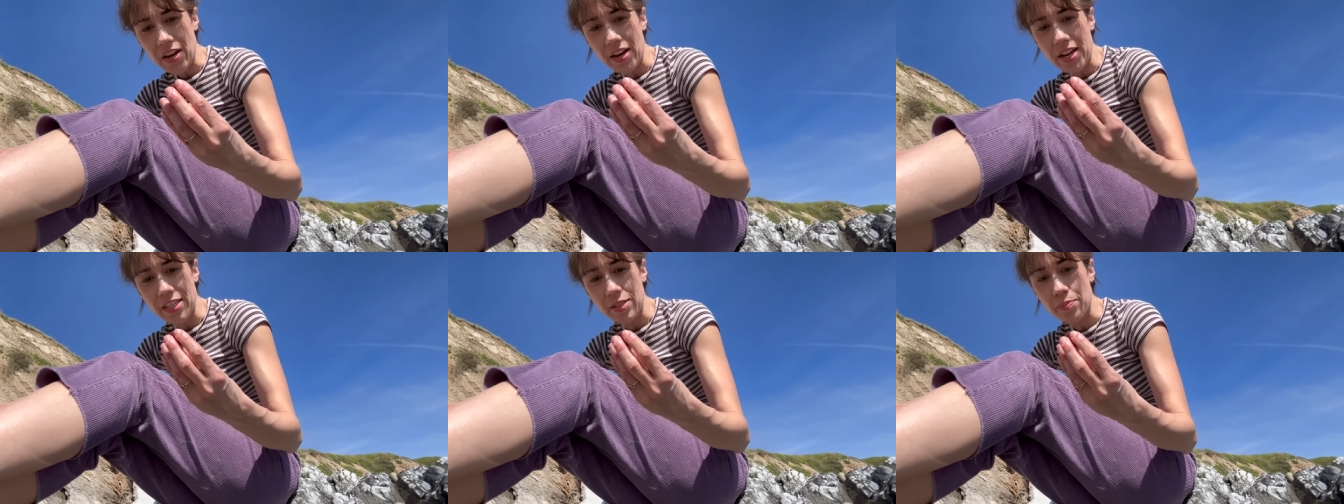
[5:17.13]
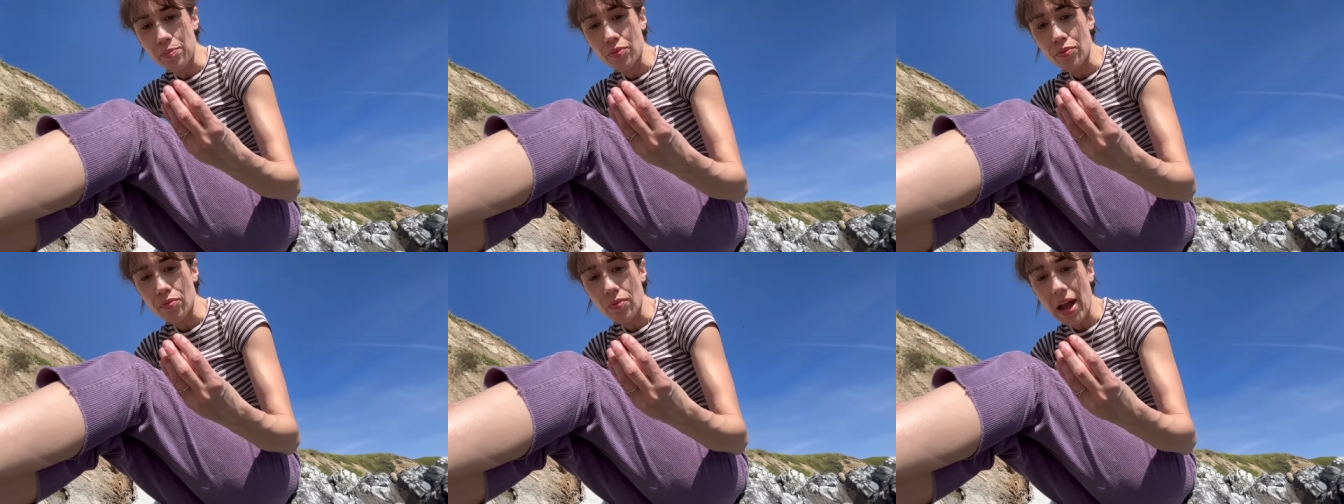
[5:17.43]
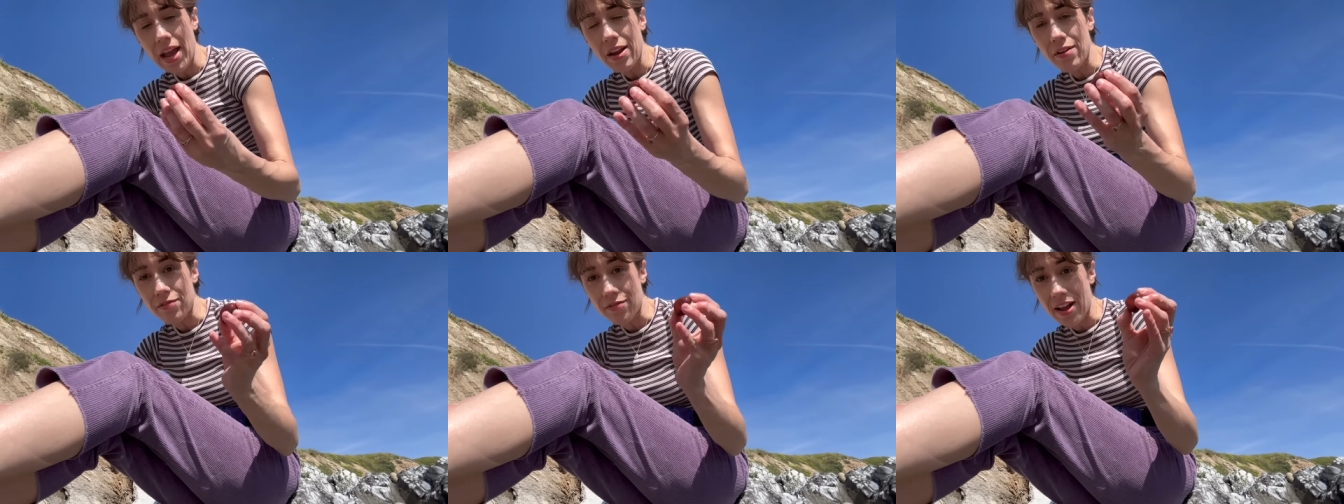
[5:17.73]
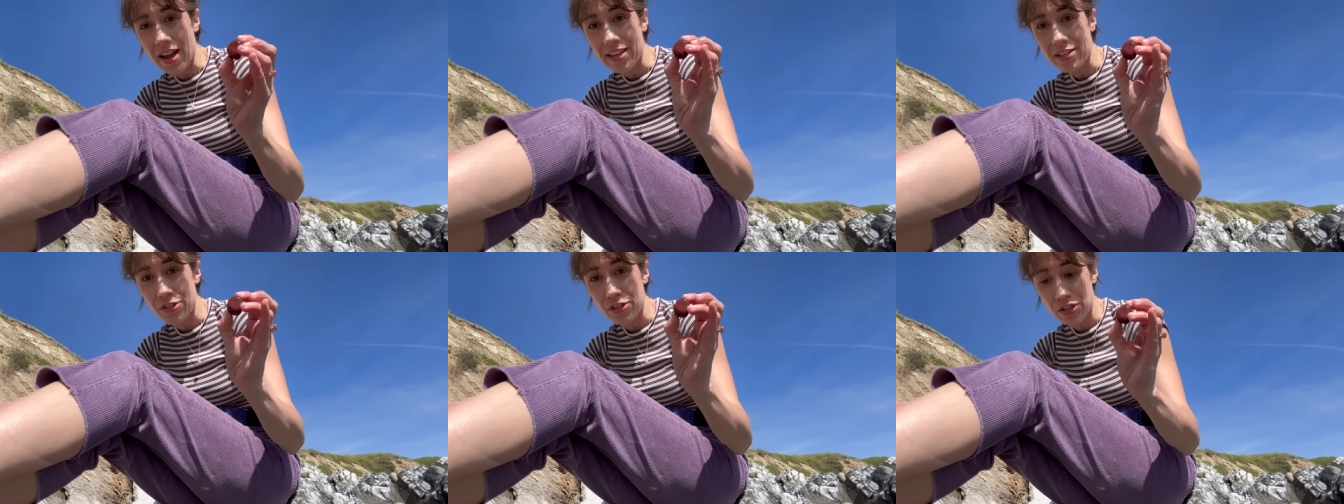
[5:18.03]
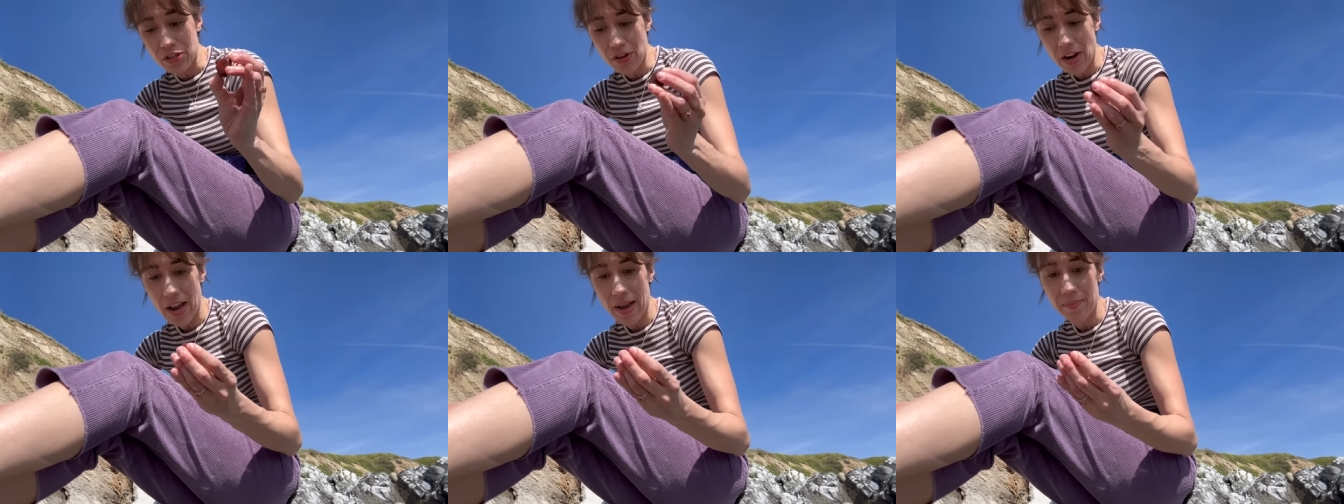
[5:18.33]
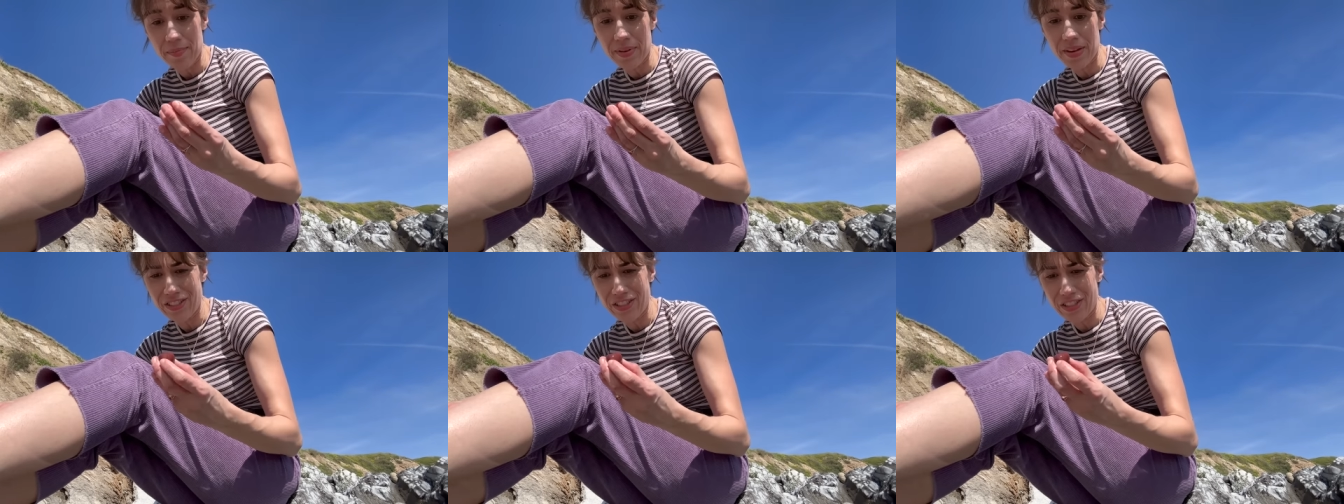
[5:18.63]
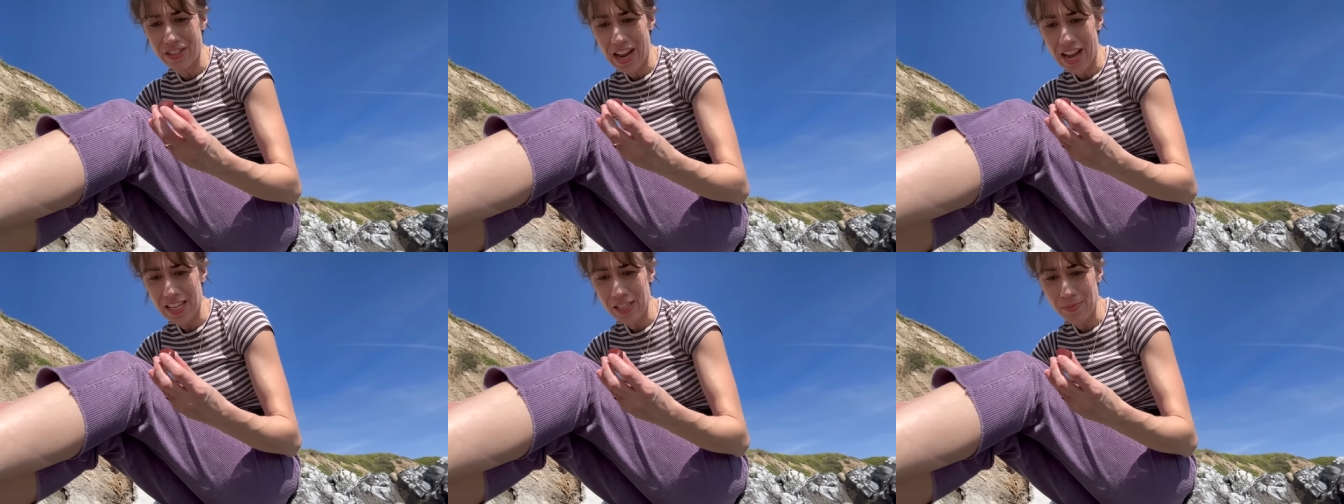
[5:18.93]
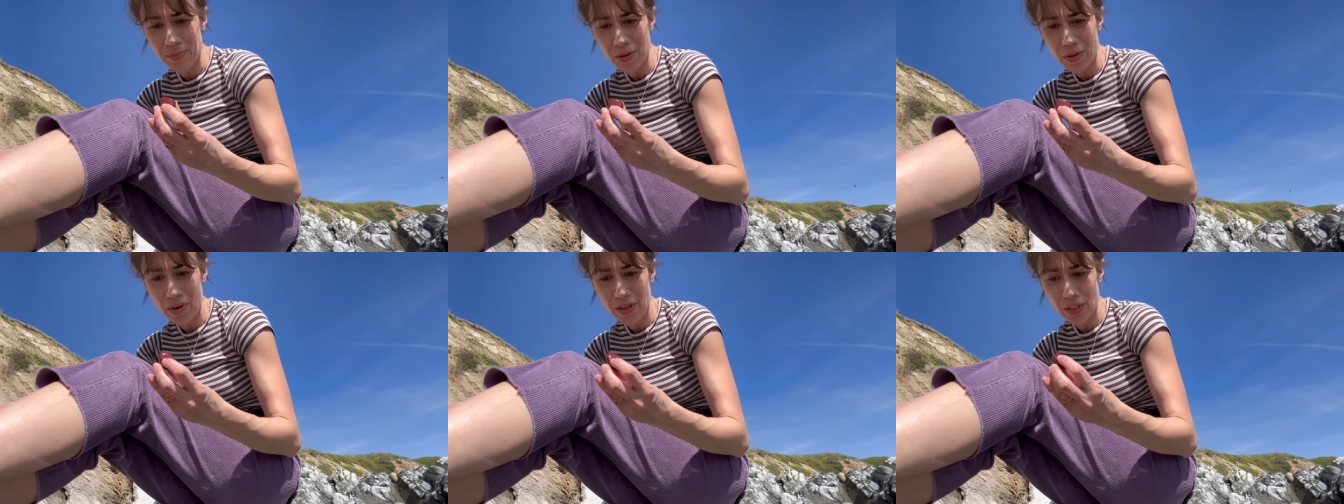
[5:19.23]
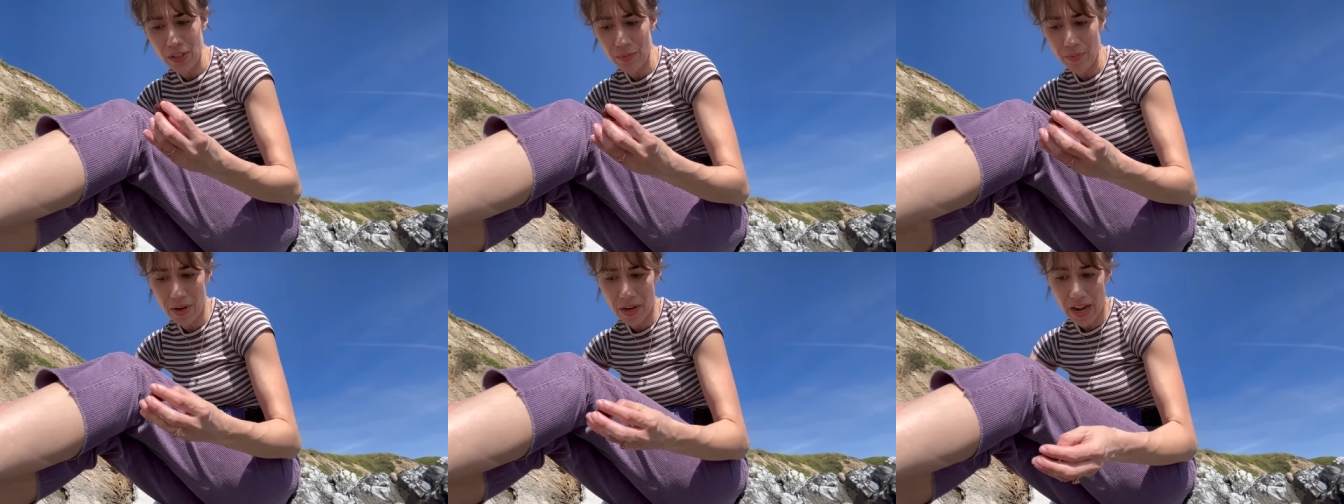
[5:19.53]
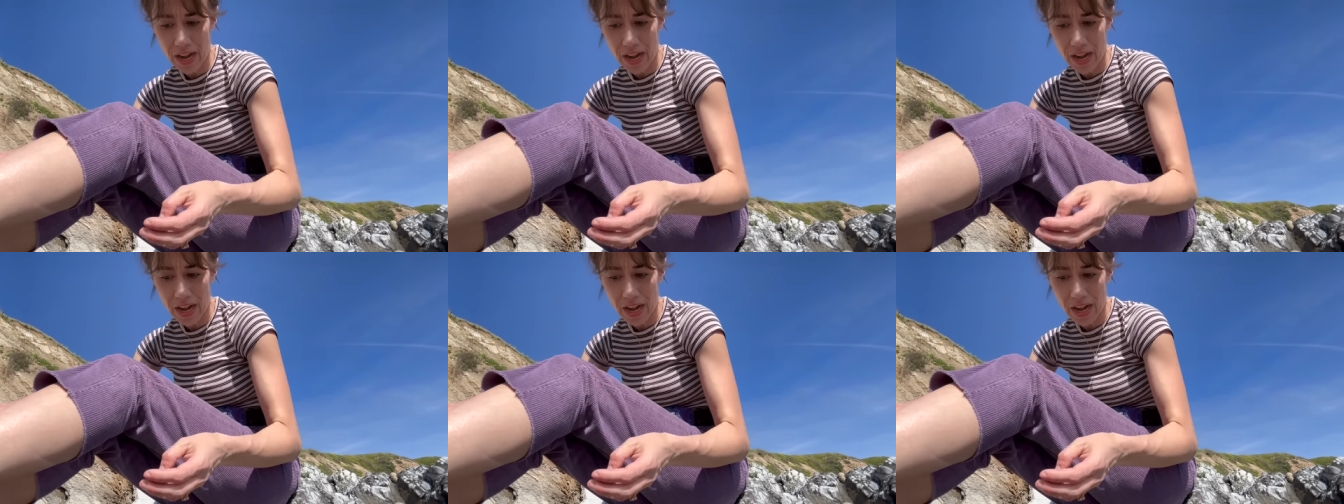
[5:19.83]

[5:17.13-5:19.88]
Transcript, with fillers: It's bright red striped jasper question mark?